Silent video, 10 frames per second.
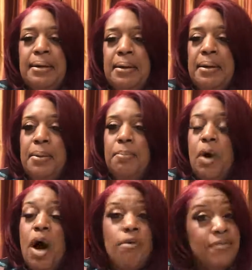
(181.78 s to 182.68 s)

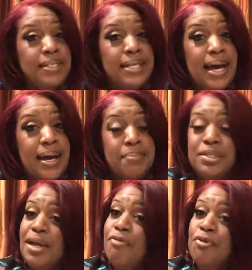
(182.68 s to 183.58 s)

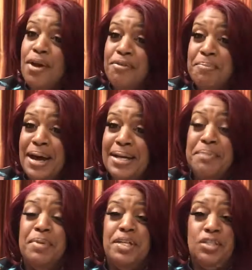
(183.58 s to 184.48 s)
oftentimes, not for everybody,
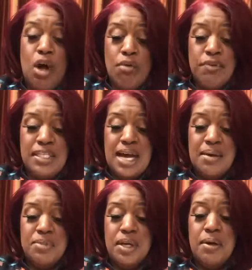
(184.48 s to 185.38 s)
but it's
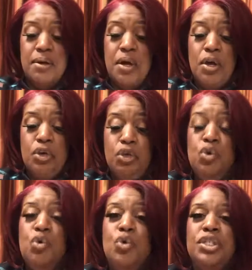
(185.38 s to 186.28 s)
oftentimes a
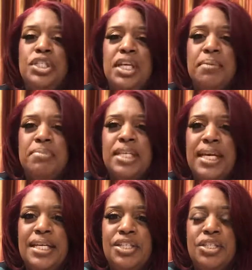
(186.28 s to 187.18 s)
huge
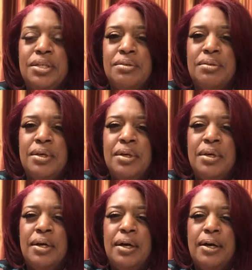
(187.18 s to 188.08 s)
temptation
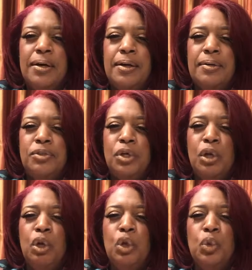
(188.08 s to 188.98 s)
to
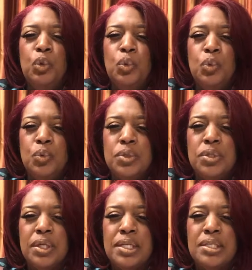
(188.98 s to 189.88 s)

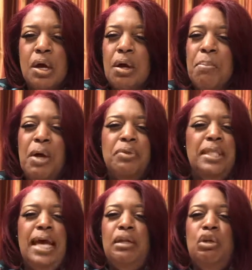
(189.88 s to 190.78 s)
lose. Let's talk about
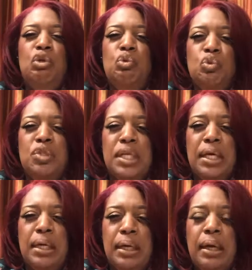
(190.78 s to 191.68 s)
that
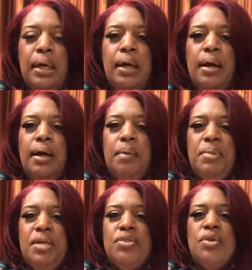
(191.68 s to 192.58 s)
losing
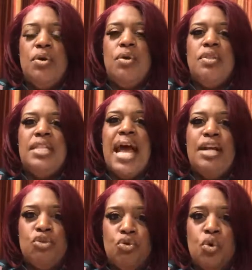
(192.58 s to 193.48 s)
in the
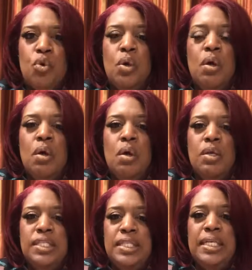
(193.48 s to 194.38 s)
natural
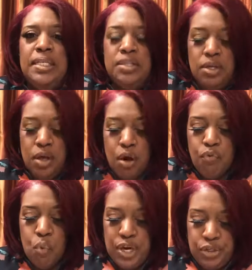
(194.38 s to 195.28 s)
season of
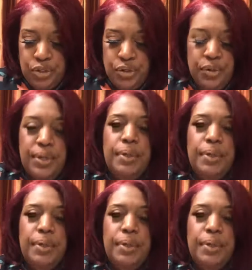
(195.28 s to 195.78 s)
winter.